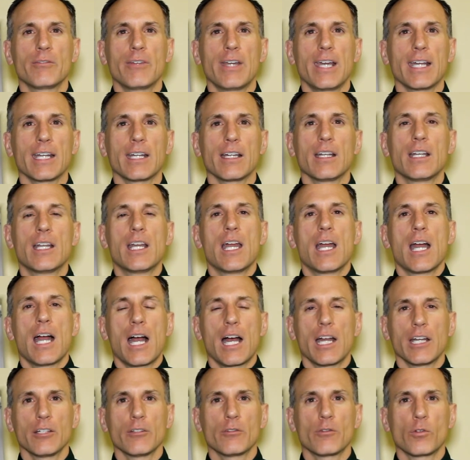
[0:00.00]
Nevada
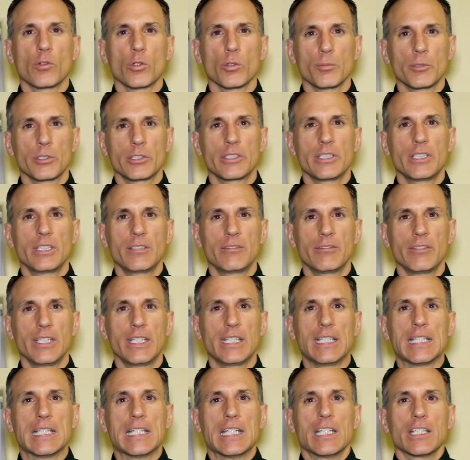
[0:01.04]
on
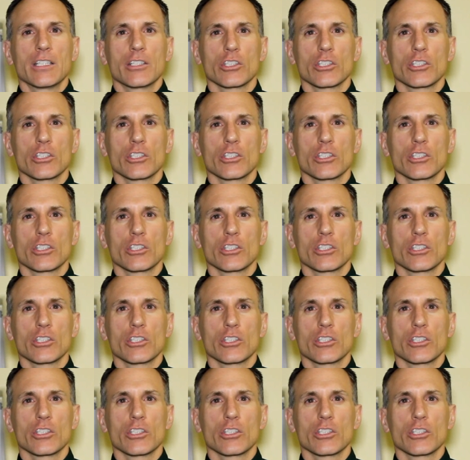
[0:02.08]
InformerTV,